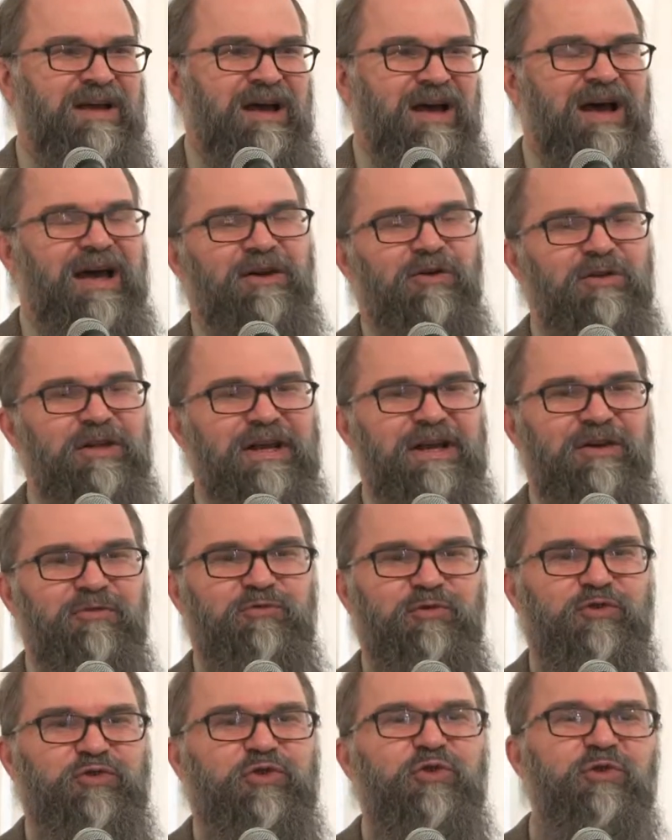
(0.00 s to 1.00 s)
I don't like it
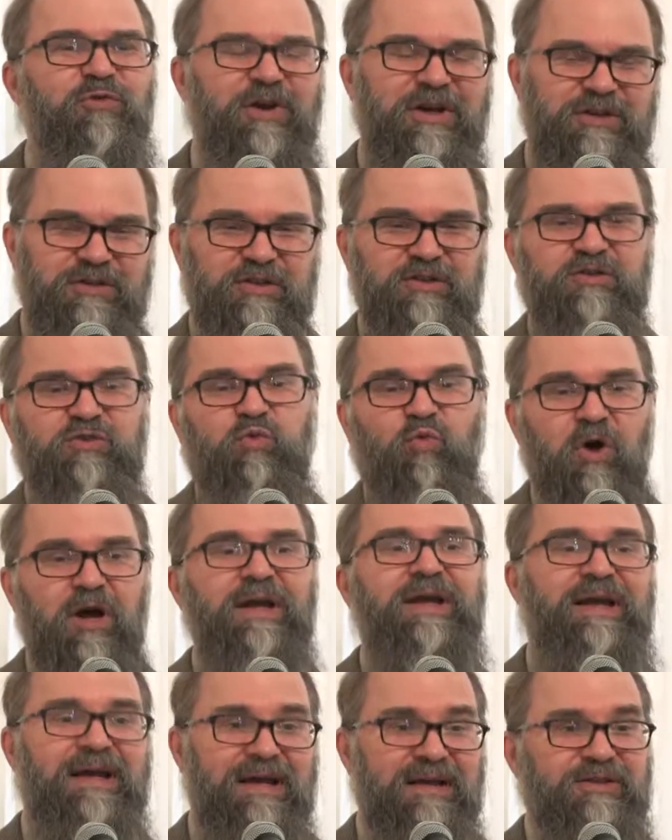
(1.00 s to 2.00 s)
for two reasons.
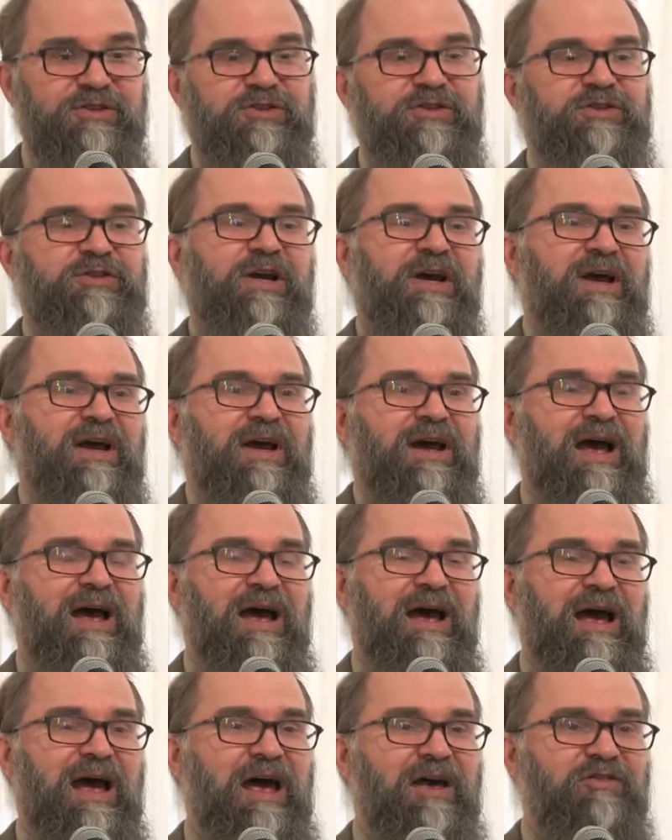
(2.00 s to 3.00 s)
One is,
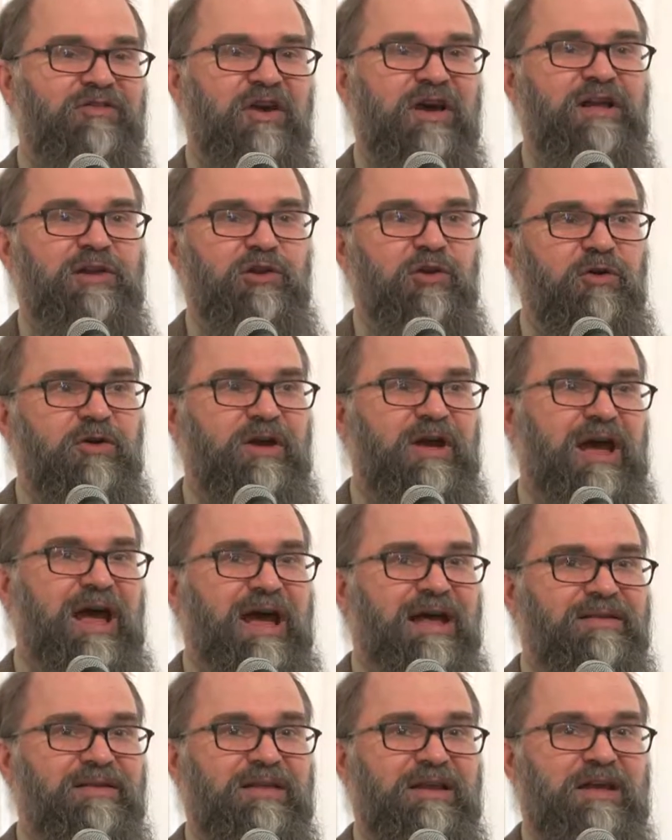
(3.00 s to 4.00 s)
as I look
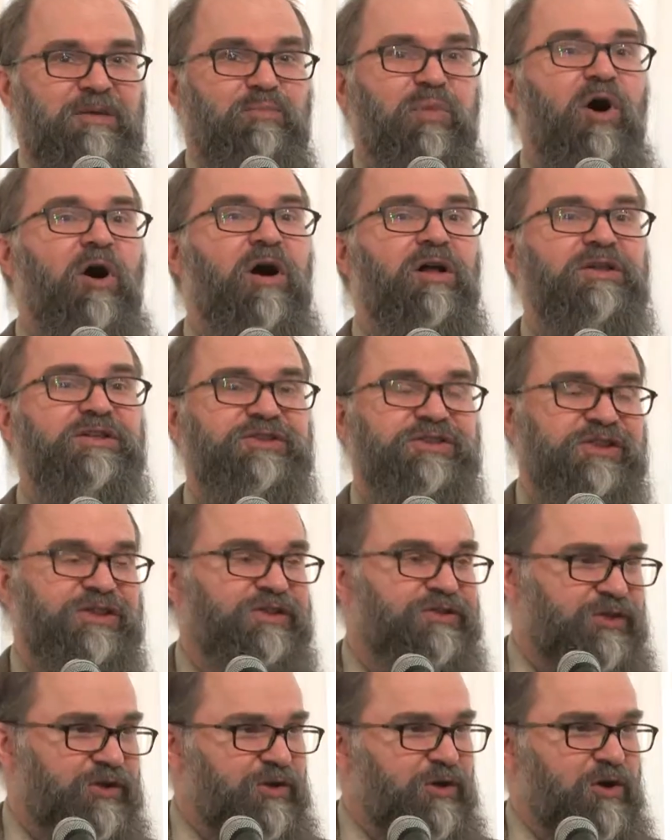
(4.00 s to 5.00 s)
at the
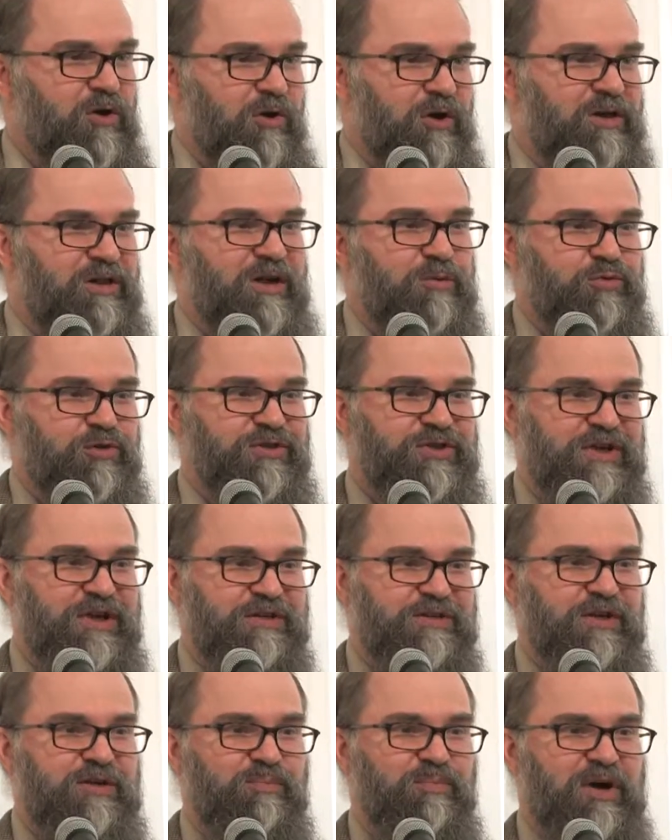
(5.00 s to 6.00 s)
policies that are currently
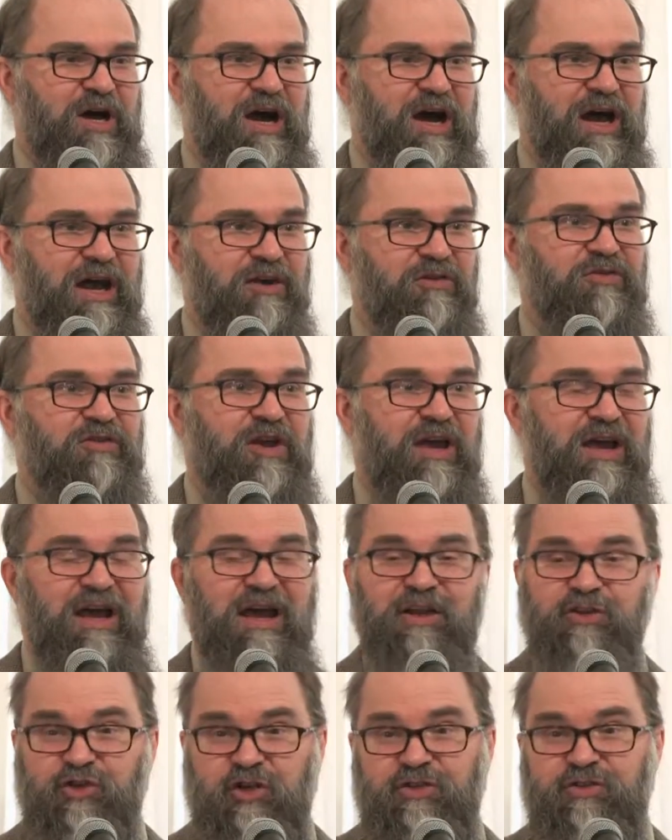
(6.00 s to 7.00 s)
presented by,
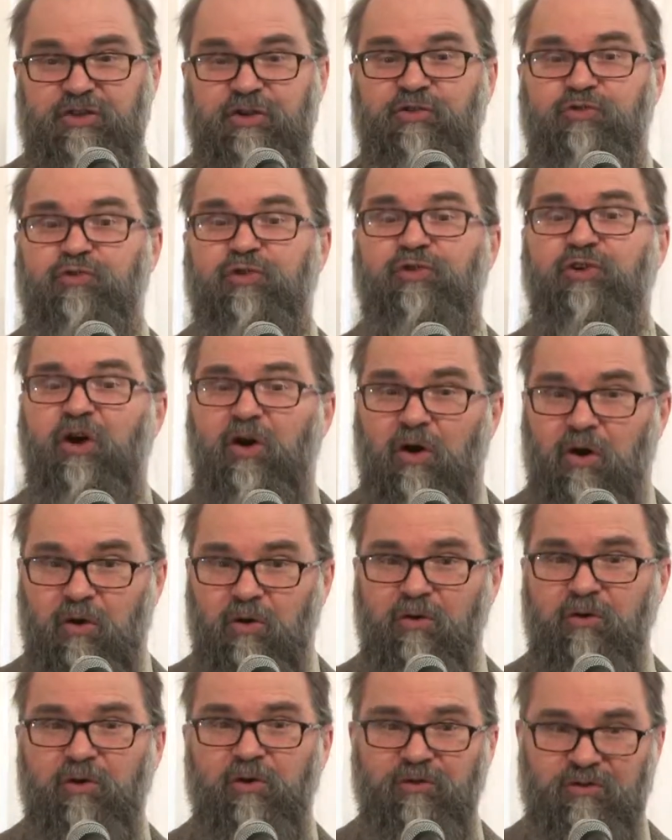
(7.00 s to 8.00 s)
say, a Justin
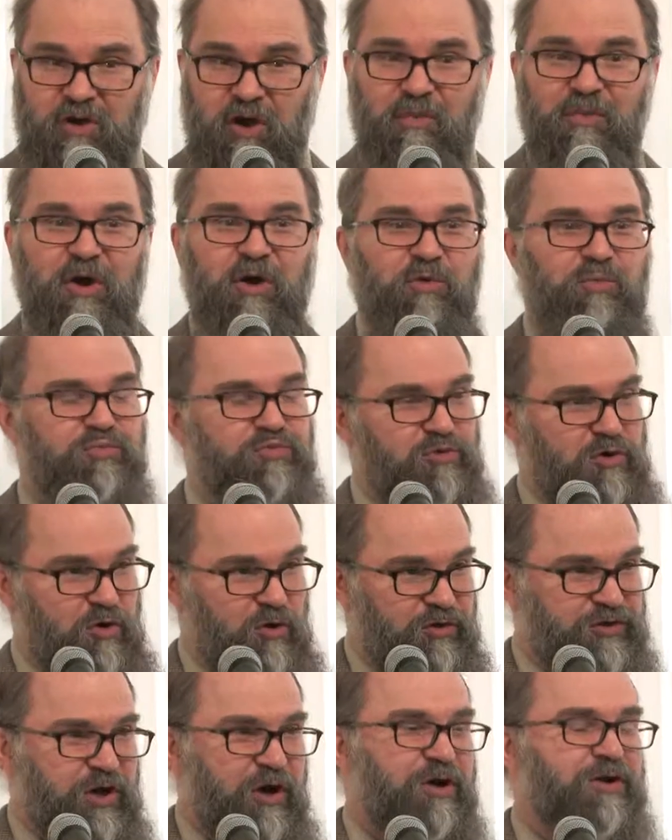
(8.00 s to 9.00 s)
Trudeau, who's come out
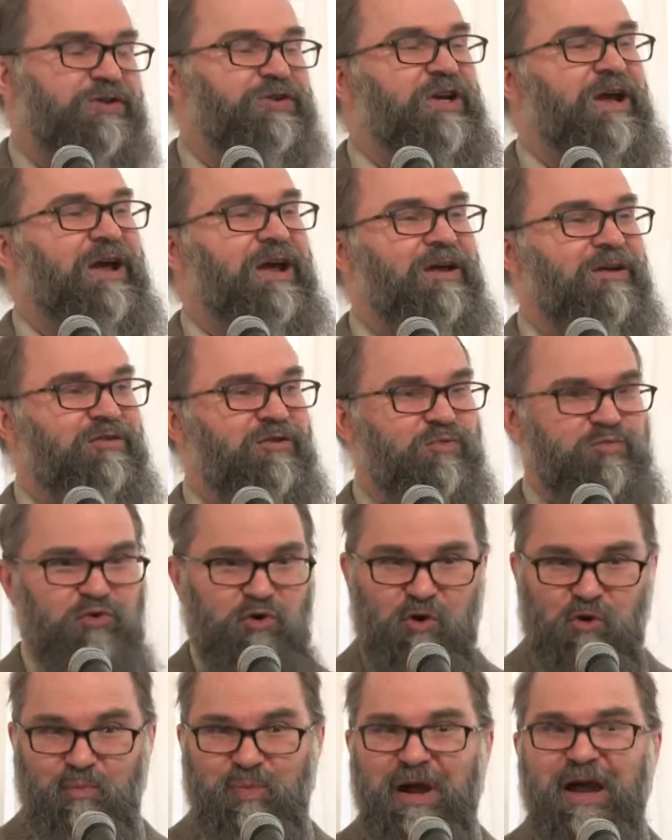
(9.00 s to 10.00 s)
pro-tar sands,
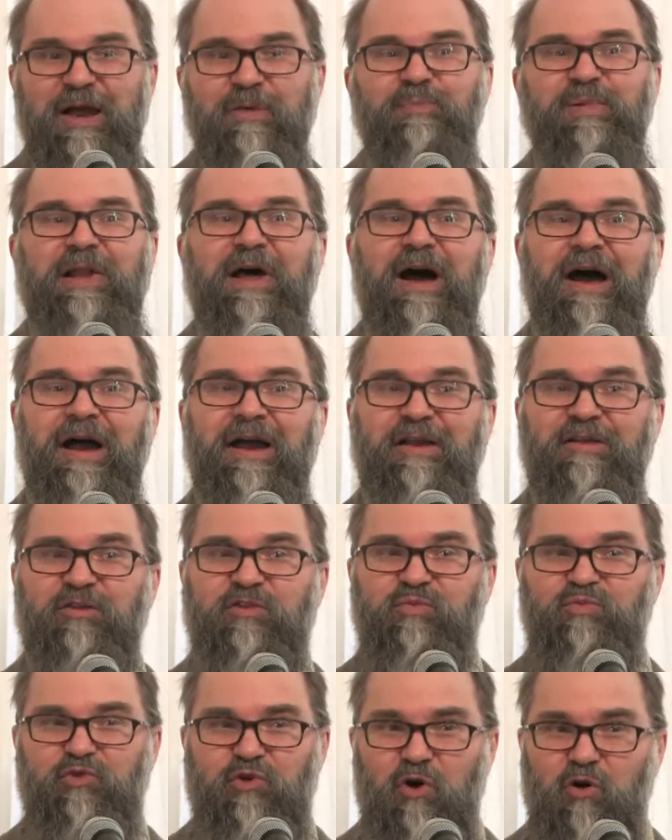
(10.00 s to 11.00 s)

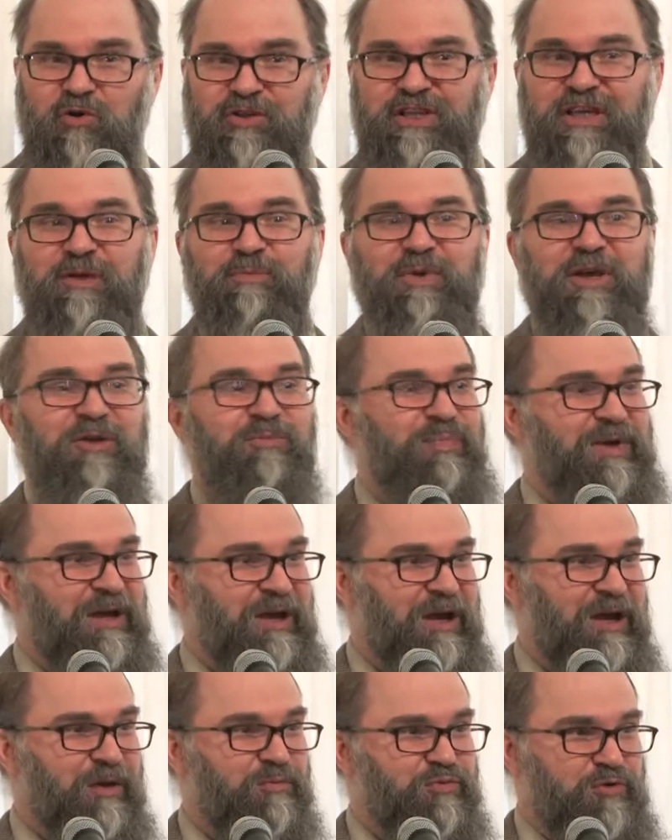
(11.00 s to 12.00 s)
pro-pipelines,
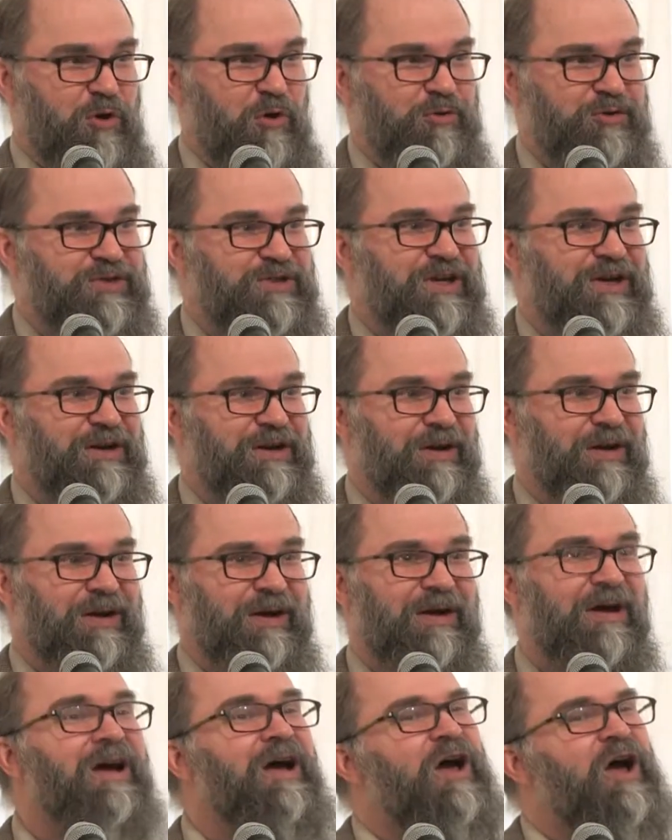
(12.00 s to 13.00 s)
pro-TPP,
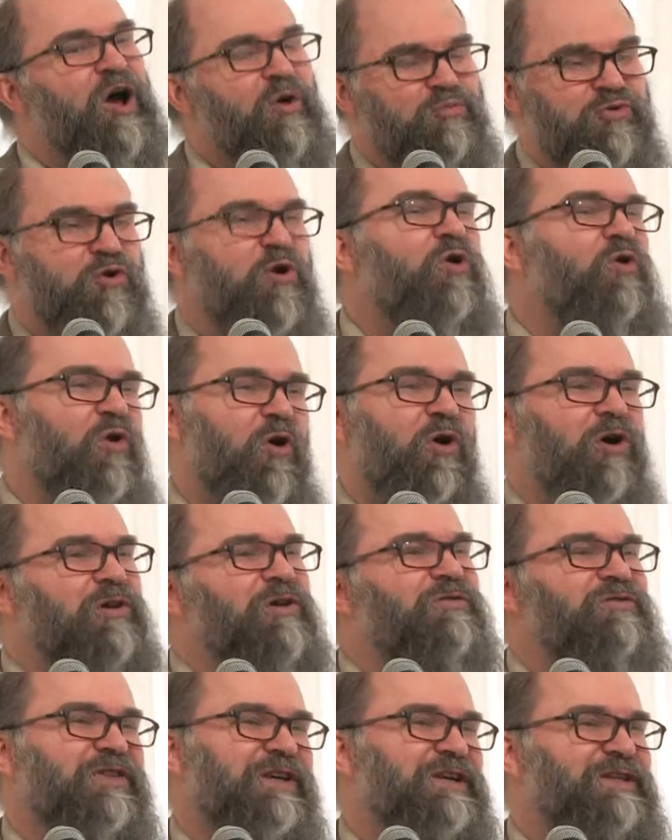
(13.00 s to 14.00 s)
pro-CETA, pro all
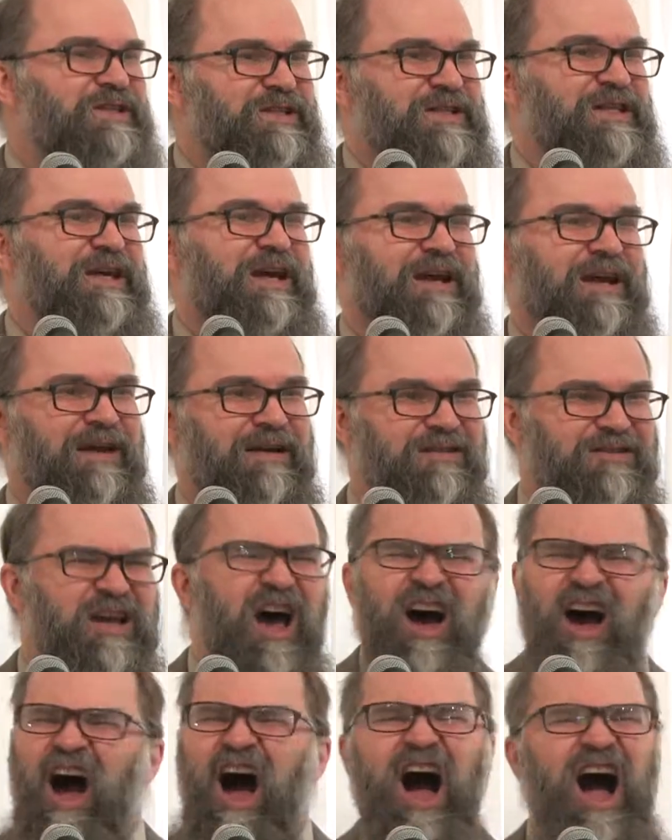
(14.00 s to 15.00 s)
of these things,
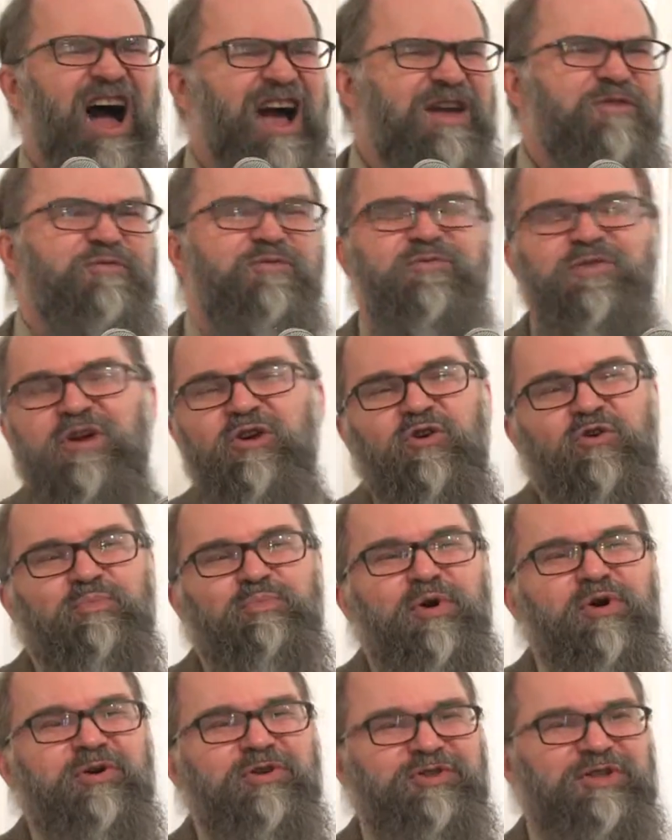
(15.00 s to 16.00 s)
I fear
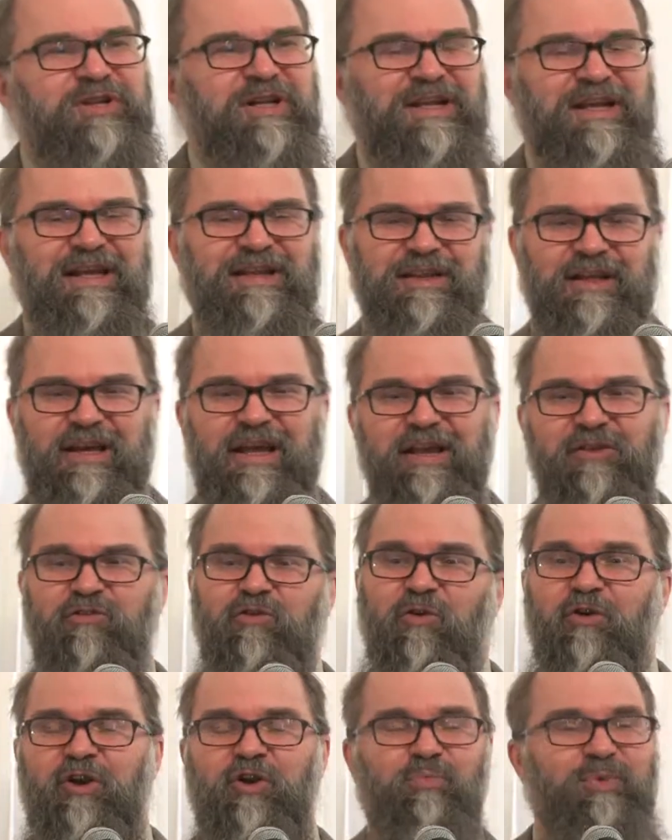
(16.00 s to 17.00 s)
personally that he's
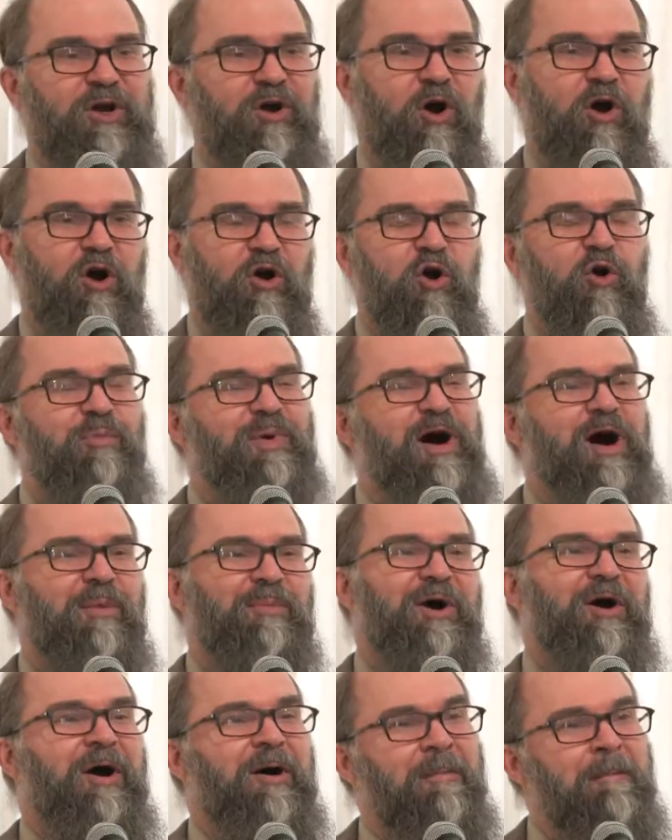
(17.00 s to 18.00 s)
going to be our
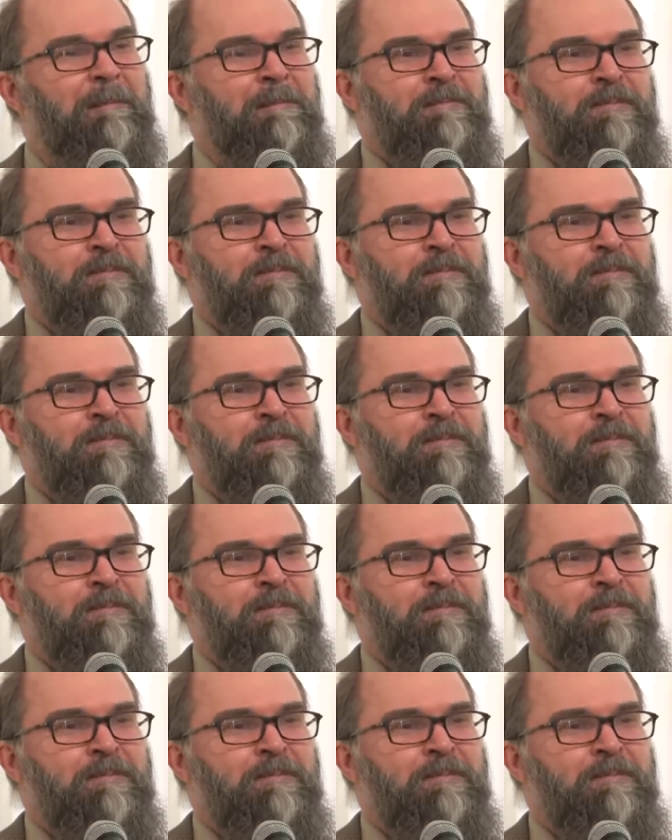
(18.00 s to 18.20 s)
Obama,